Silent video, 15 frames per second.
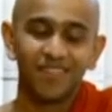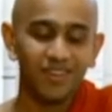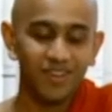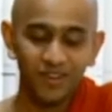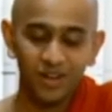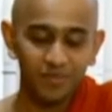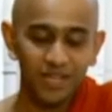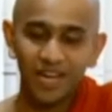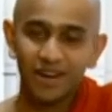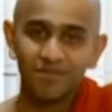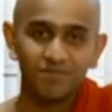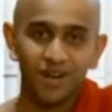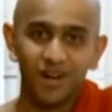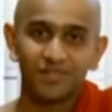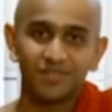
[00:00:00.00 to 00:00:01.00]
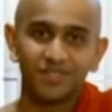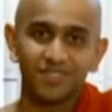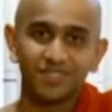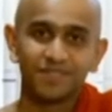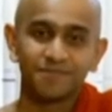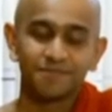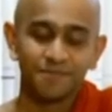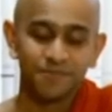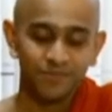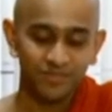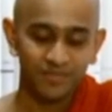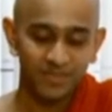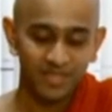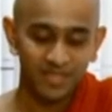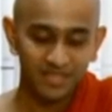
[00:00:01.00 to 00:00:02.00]
will not become powerful.
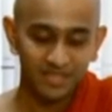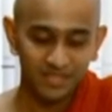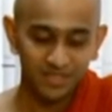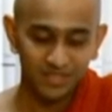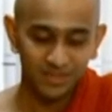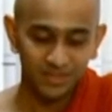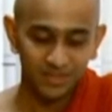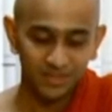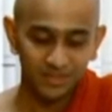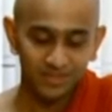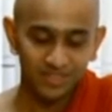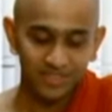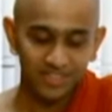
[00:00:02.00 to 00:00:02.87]
So